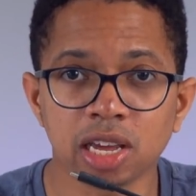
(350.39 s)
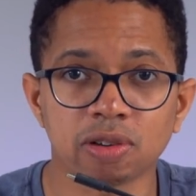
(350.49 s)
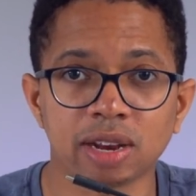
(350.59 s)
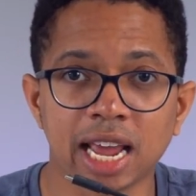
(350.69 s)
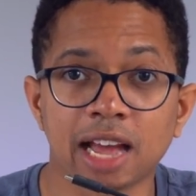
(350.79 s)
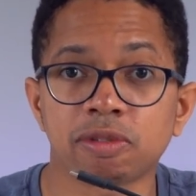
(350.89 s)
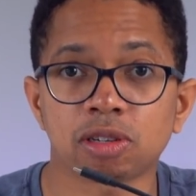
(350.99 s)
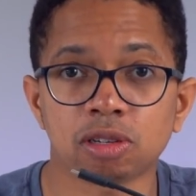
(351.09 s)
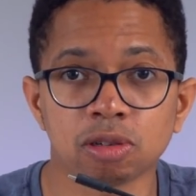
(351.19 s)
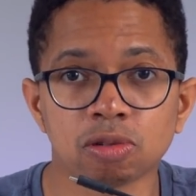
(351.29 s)
you can
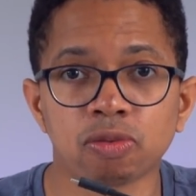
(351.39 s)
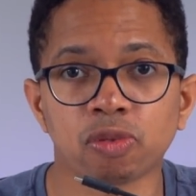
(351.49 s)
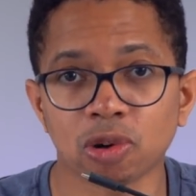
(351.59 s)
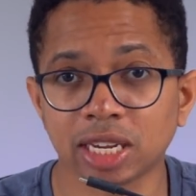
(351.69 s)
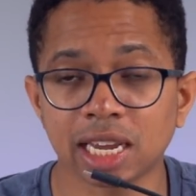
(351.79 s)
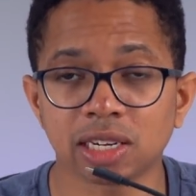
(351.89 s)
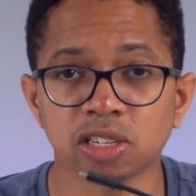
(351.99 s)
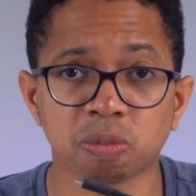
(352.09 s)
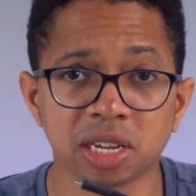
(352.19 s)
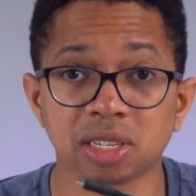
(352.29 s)
have two 4K
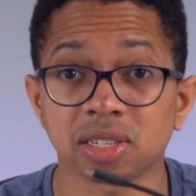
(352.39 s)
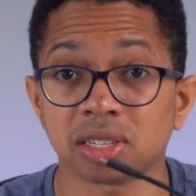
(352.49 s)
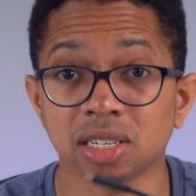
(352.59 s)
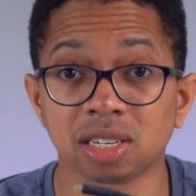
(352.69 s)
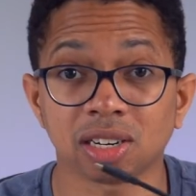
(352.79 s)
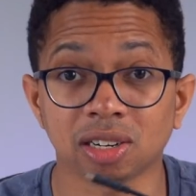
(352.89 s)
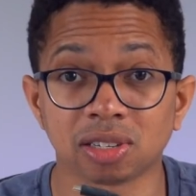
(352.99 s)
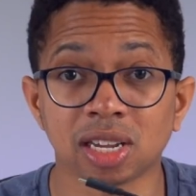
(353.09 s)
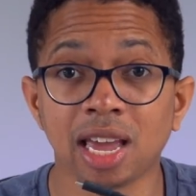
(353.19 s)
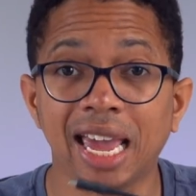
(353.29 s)
displays at 60 Hz,